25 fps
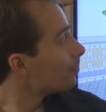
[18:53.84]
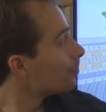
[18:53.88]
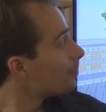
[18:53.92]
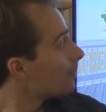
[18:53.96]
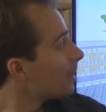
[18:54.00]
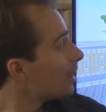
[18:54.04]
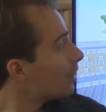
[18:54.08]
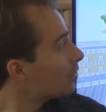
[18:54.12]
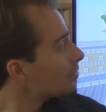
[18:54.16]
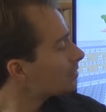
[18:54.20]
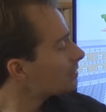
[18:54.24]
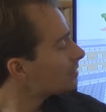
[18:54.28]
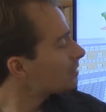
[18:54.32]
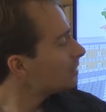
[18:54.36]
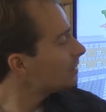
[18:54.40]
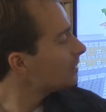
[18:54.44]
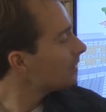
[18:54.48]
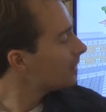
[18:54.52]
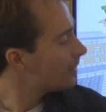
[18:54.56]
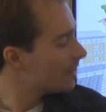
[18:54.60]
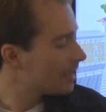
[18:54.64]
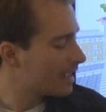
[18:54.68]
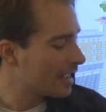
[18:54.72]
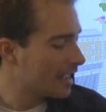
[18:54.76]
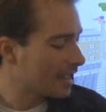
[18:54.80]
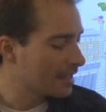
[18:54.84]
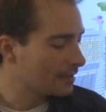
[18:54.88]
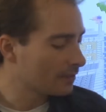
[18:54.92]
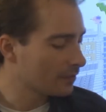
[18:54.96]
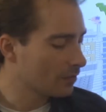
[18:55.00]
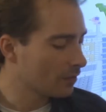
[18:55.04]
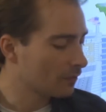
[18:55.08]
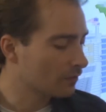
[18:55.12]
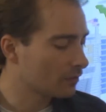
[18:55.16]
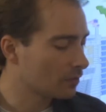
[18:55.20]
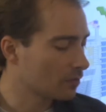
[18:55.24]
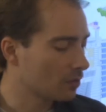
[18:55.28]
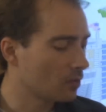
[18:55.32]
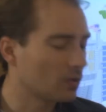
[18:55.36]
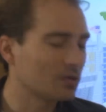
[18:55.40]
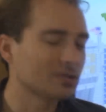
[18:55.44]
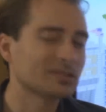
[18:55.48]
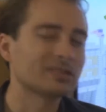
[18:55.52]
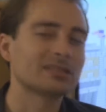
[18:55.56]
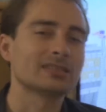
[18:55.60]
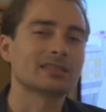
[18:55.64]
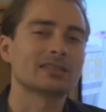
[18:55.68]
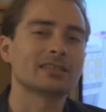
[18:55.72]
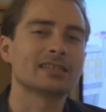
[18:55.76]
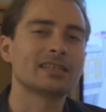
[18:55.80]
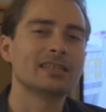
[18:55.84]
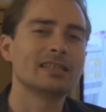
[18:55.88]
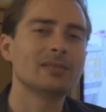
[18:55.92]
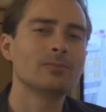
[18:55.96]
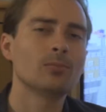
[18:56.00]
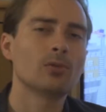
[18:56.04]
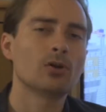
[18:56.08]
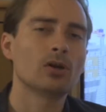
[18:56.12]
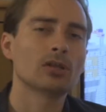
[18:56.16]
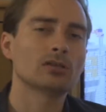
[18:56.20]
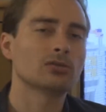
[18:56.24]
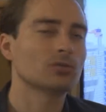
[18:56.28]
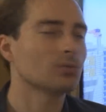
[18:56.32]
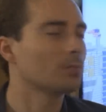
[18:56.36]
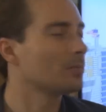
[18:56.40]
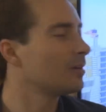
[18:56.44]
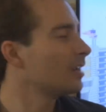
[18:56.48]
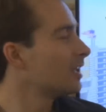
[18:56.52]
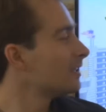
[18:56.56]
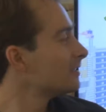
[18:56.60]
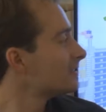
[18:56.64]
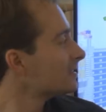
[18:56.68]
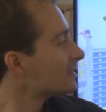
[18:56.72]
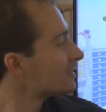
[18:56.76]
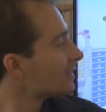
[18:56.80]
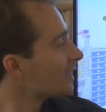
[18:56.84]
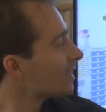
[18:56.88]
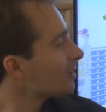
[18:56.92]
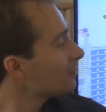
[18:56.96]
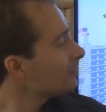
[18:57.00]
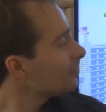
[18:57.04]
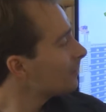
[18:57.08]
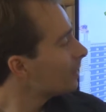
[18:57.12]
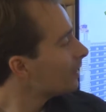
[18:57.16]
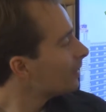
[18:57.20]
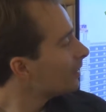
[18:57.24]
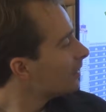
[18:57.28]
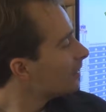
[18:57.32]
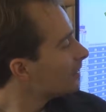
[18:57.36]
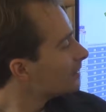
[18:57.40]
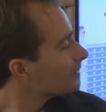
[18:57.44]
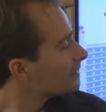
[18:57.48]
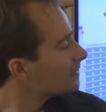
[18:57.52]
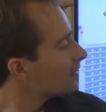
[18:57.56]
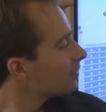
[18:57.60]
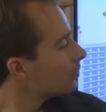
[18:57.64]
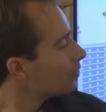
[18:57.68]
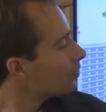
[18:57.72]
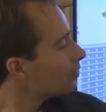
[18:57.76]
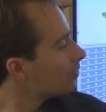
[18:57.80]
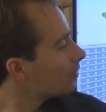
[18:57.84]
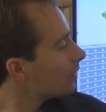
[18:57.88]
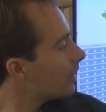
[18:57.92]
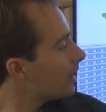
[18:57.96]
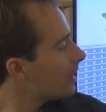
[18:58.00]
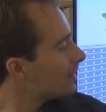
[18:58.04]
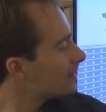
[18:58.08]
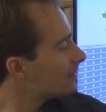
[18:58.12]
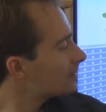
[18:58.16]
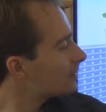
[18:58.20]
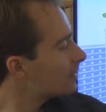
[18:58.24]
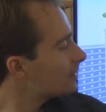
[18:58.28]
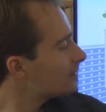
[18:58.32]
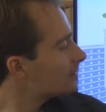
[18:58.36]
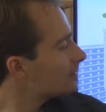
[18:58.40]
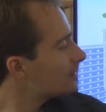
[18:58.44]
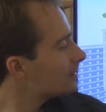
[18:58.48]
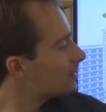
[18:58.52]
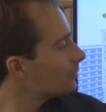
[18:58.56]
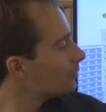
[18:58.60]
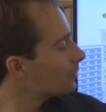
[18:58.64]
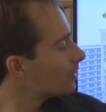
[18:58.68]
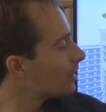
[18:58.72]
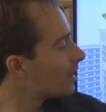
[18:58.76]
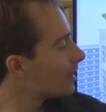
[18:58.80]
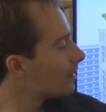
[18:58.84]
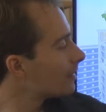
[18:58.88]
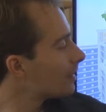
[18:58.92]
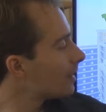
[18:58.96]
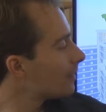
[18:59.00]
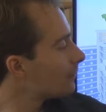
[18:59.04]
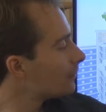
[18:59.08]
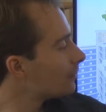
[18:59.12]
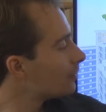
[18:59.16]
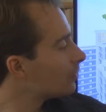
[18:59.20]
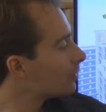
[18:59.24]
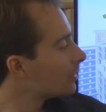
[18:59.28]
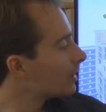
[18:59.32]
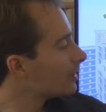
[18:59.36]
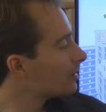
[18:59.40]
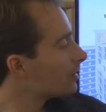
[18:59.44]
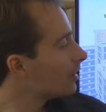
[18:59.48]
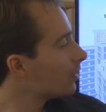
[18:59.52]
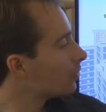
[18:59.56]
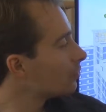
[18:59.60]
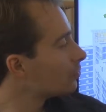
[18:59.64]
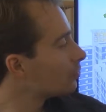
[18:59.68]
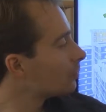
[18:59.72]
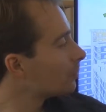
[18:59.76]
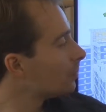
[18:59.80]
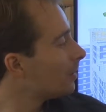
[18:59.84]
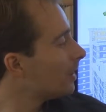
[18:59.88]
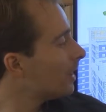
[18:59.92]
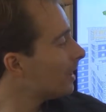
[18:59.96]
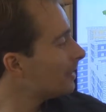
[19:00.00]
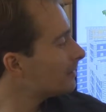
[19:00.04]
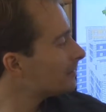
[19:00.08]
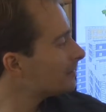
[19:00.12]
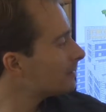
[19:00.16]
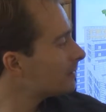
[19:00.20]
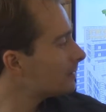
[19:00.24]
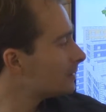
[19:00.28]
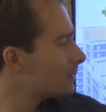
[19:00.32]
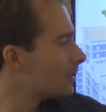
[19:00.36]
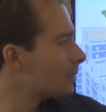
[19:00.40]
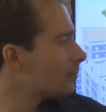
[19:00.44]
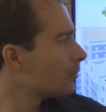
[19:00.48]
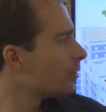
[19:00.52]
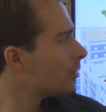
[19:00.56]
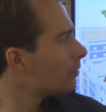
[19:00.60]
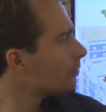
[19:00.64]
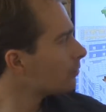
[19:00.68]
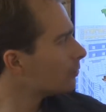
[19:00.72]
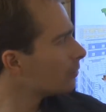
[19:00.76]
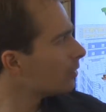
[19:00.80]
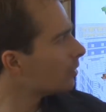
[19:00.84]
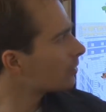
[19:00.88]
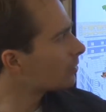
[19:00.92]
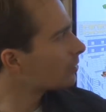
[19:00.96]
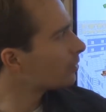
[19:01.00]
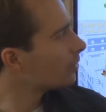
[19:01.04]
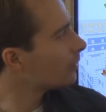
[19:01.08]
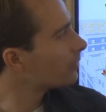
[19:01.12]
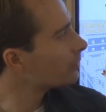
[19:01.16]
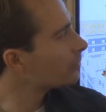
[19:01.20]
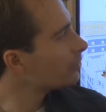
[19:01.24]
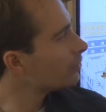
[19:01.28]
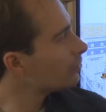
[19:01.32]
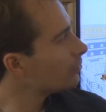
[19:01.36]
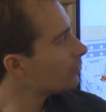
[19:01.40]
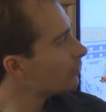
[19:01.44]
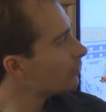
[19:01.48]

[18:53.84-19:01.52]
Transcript: mouse here and of course the keyboard to play this game. So as you can see, we can have a look at how to play this. I'm not going to